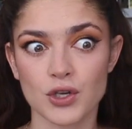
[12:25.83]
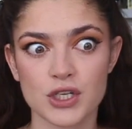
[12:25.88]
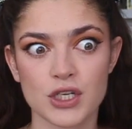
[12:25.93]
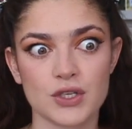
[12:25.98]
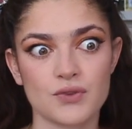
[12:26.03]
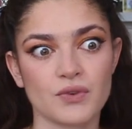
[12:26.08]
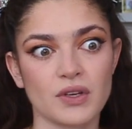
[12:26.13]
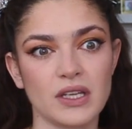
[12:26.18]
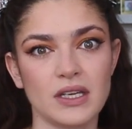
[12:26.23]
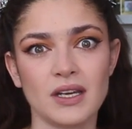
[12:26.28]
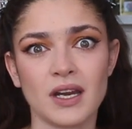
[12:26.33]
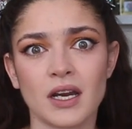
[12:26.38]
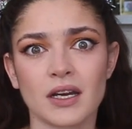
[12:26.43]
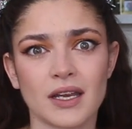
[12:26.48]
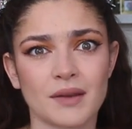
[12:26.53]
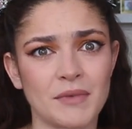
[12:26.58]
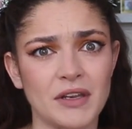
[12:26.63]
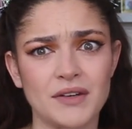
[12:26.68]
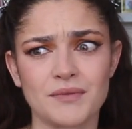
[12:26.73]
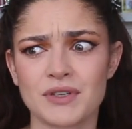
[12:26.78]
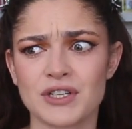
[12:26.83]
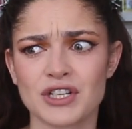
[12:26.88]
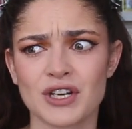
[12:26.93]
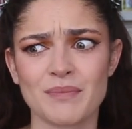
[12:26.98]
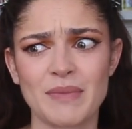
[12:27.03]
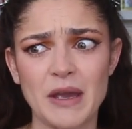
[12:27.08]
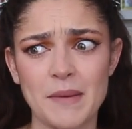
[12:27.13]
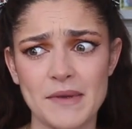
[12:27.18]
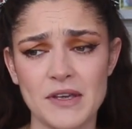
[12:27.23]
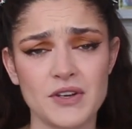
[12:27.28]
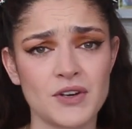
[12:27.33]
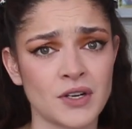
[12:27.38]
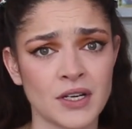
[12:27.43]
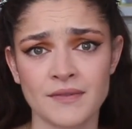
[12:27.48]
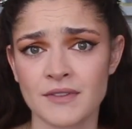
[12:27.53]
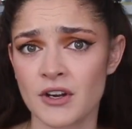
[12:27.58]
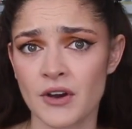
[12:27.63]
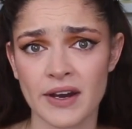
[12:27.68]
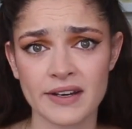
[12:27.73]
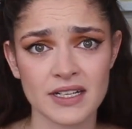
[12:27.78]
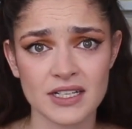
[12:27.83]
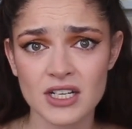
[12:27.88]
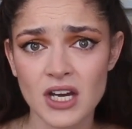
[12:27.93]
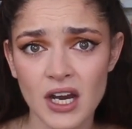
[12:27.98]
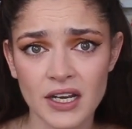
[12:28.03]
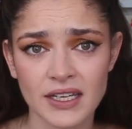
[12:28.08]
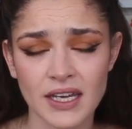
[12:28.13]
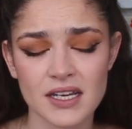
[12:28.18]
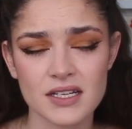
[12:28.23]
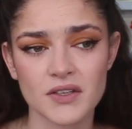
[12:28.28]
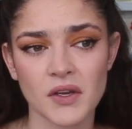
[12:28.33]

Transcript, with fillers: She's really young. I mean, when you're a baby, you don't even know how to talk yet.